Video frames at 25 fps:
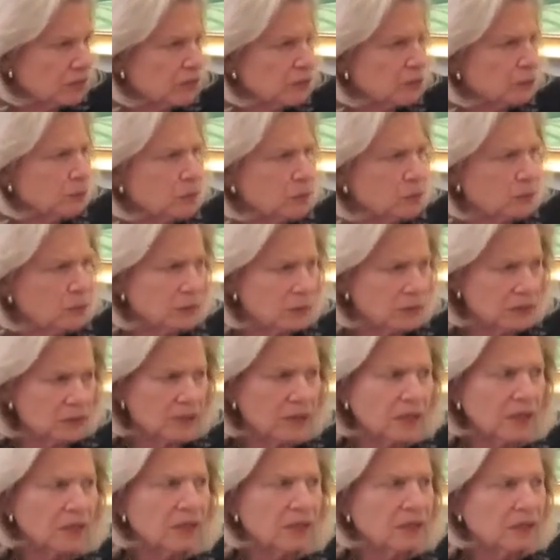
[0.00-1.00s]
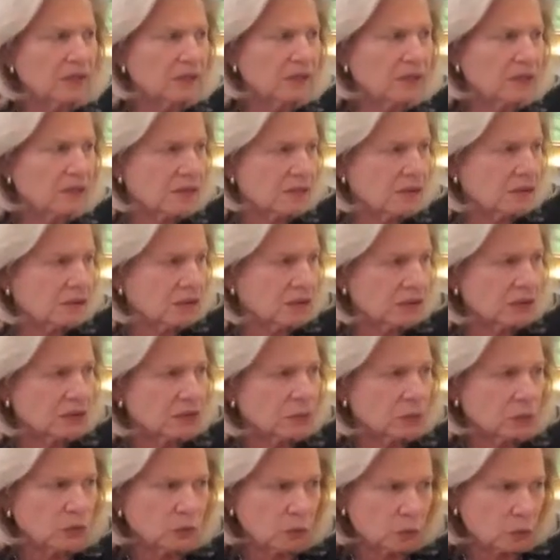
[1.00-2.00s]
just been redone, and
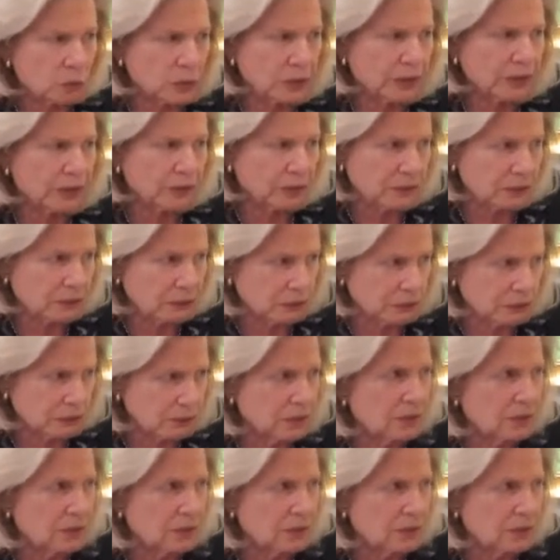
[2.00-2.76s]
17 was brand new.